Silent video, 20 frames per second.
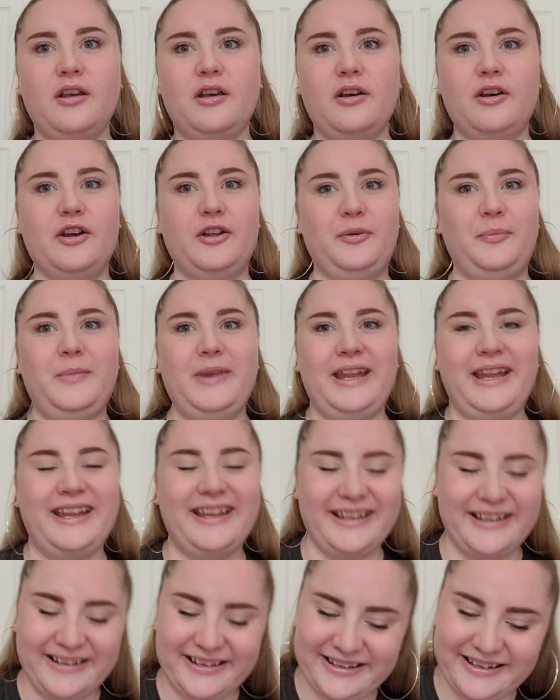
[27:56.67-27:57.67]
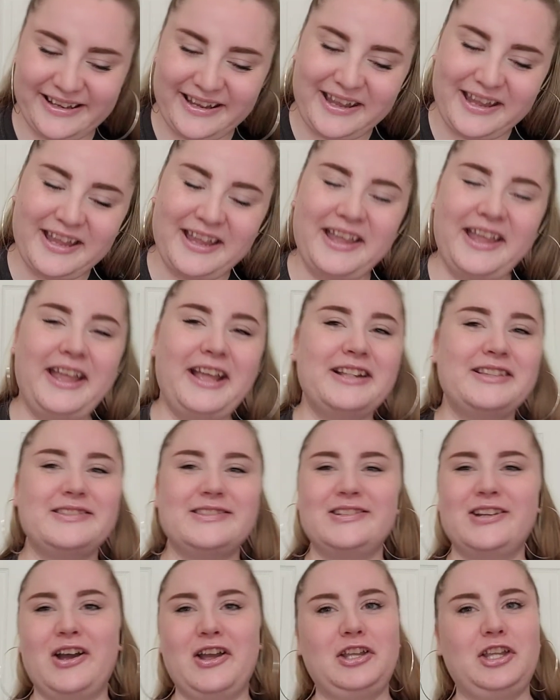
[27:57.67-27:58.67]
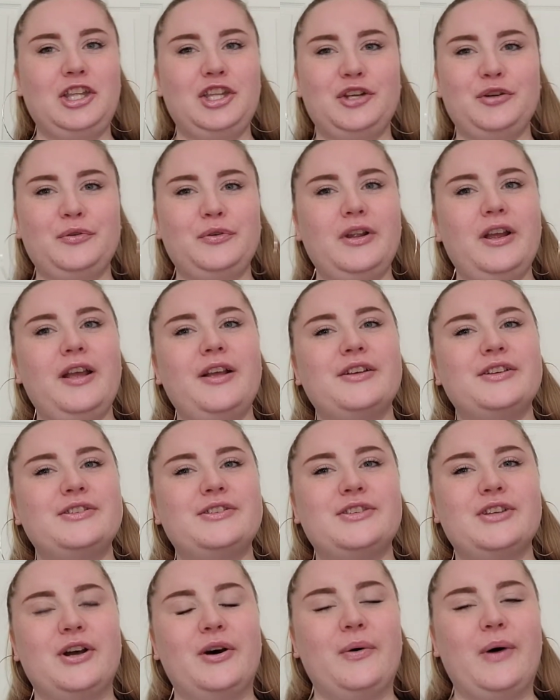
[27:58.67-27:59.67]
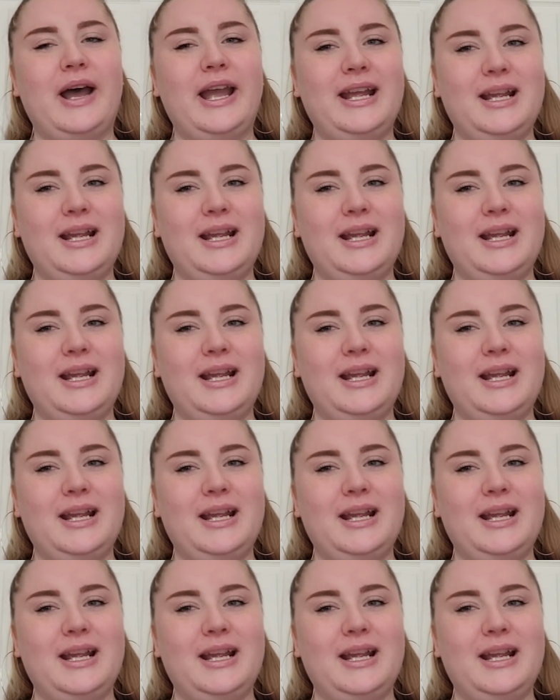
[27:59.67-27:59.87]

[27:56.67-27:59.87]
on me. It's not cute. So I